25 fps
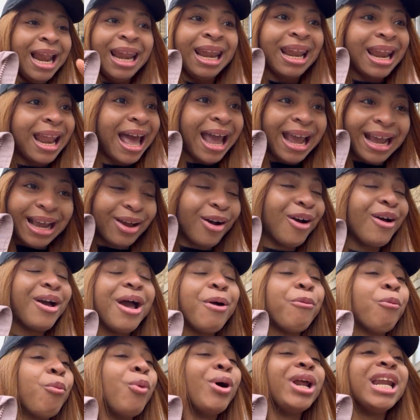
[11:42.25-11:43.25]
Like
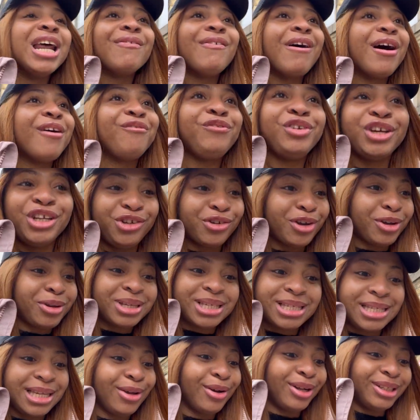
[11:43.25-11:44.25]
whatever video
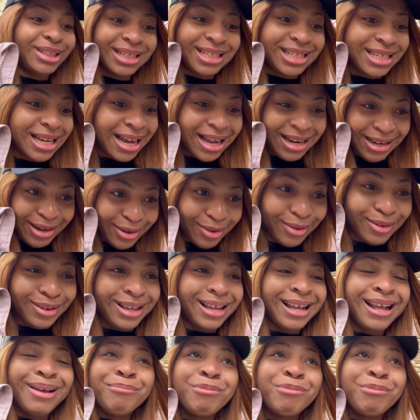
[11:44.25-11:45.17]
you see on the channel,